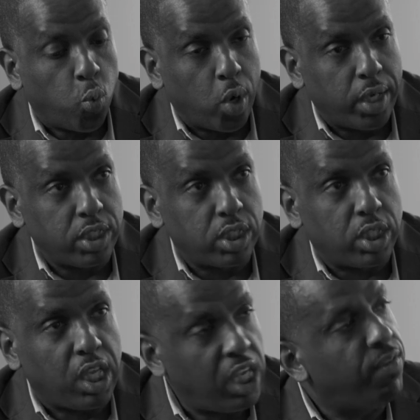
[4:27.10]

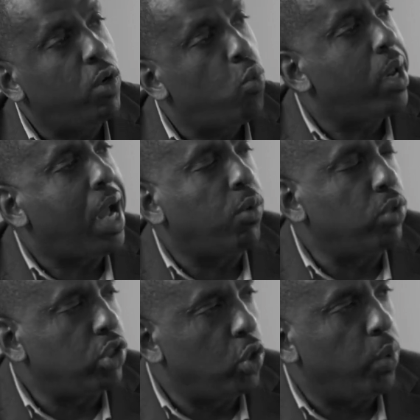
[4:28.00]
was even when I
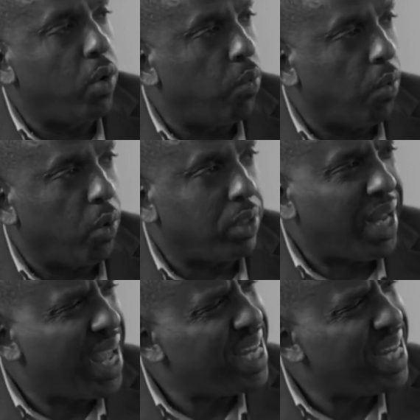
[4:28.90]
was doing work that